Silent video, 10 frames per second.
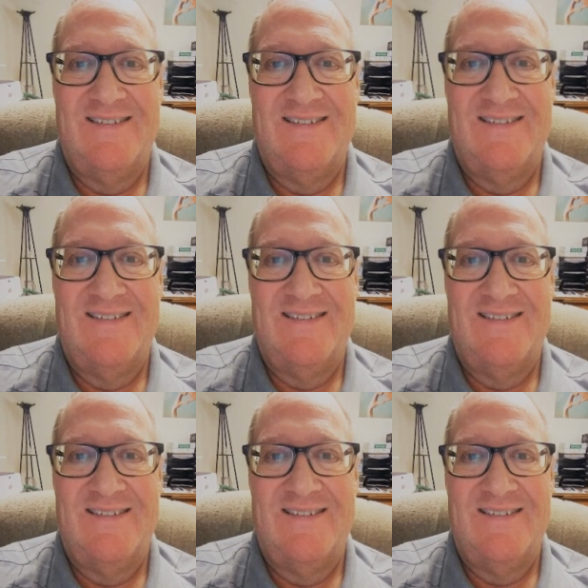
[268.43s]

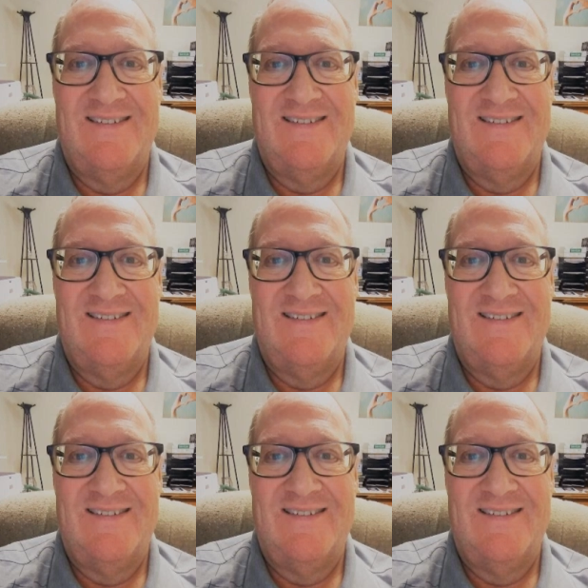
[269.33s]

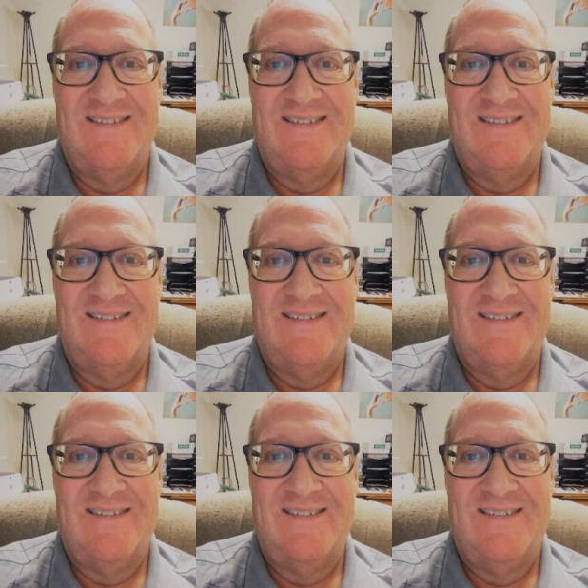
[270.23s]

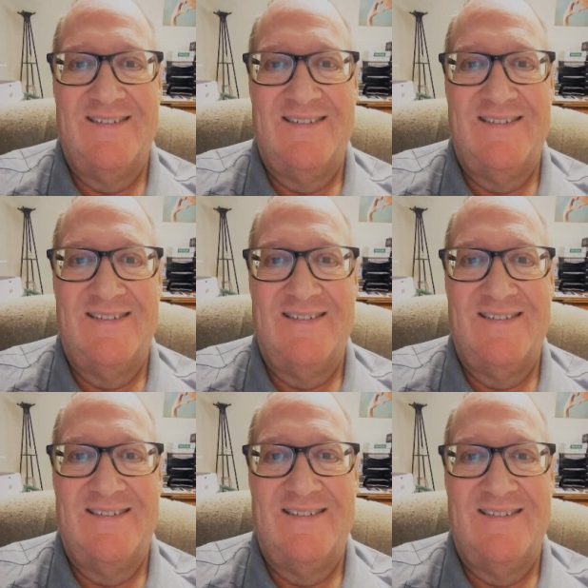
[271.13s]
[no speech]